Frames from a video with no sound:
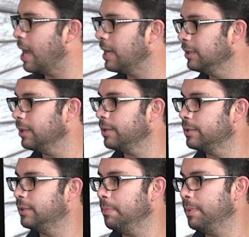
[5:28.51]
and then
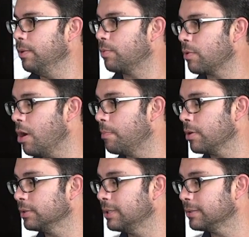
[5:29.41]
there's DP raw
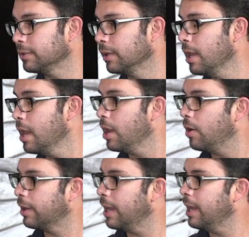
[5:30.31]
processing.
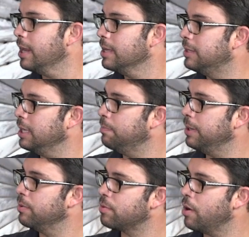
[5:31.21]
Okay,
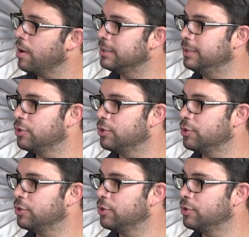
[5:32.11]
DP raw is